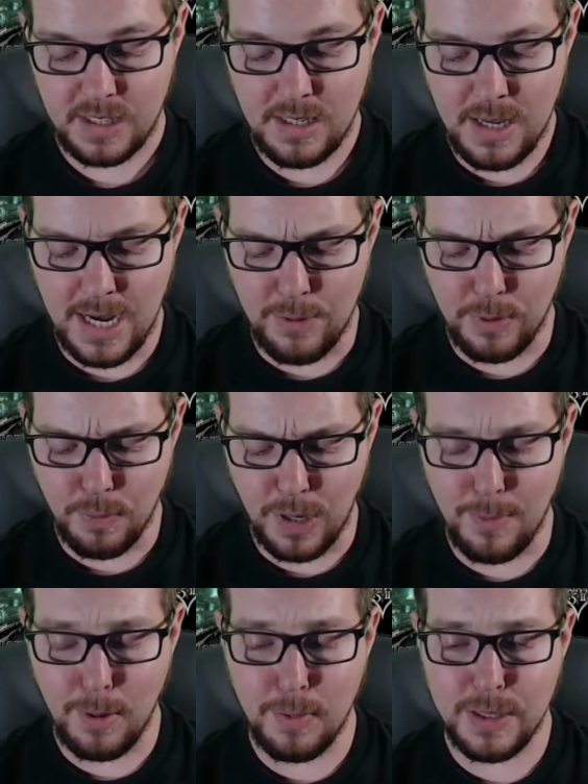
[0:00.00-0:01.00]
would
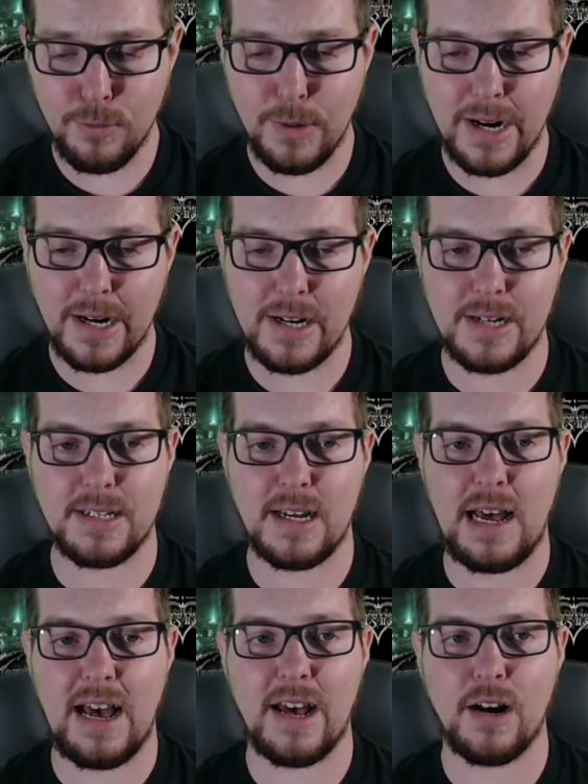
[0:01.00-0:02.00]
probably rate it
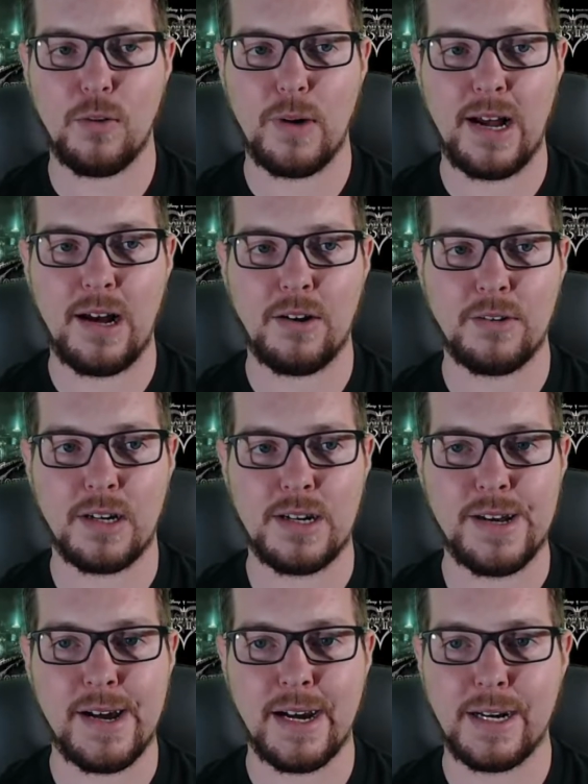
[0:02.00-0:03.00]
at around a
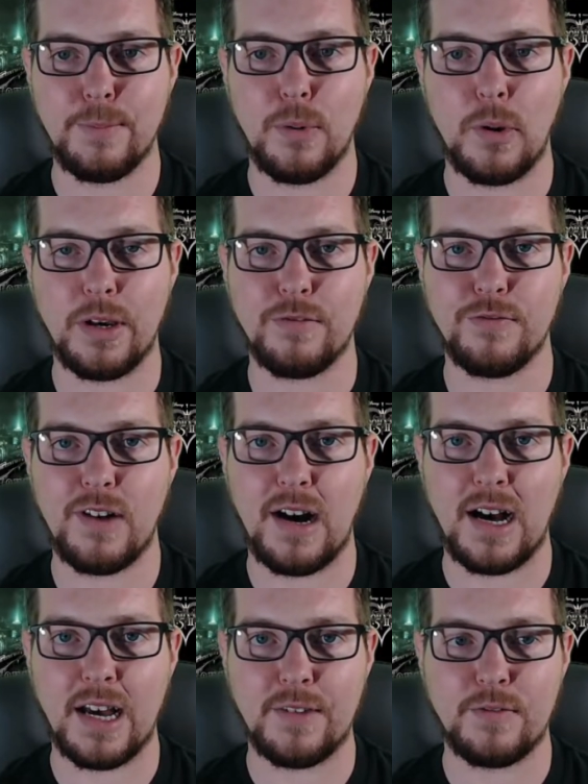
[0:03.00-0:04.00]

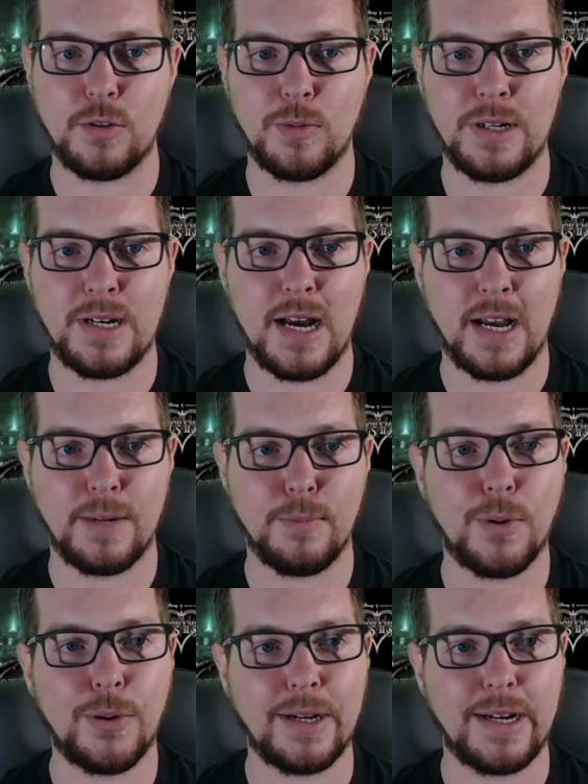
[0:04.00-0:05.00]
9.5 to a
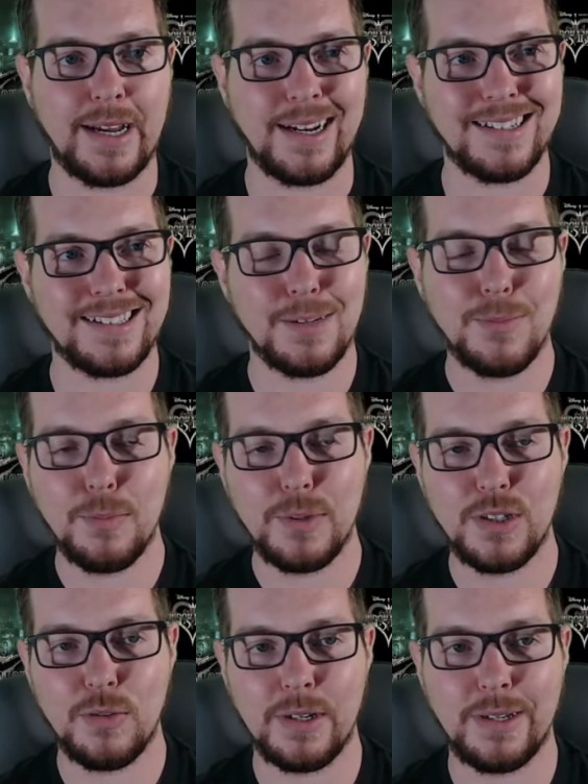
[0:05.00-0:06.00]
9.8, somewhere
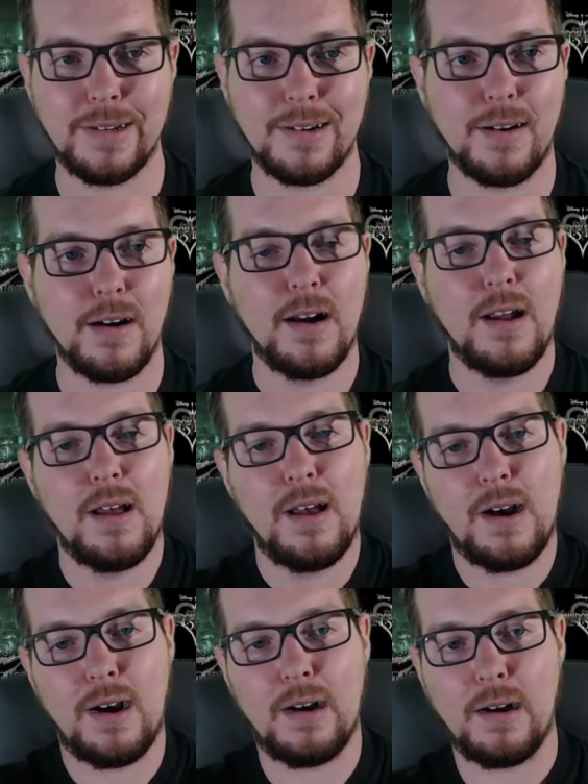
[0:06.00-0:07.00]
between there.
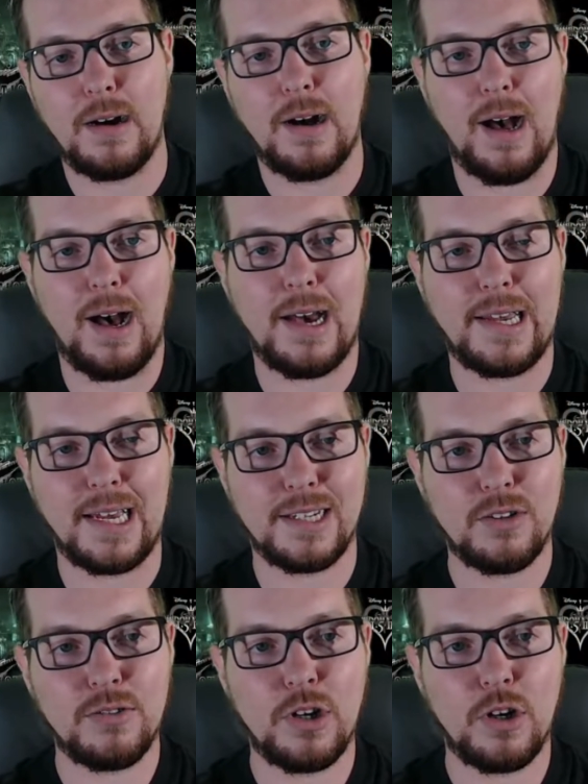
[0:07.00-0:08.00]
I
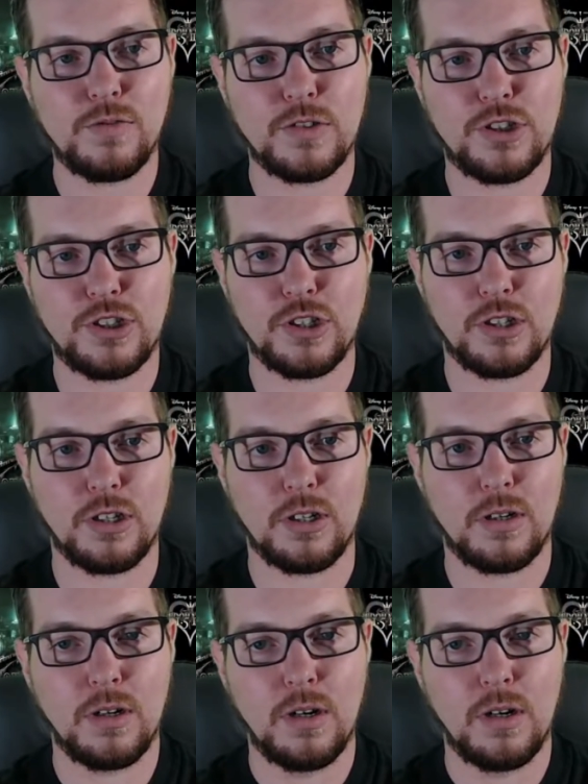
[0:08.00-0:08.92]
don't know for sure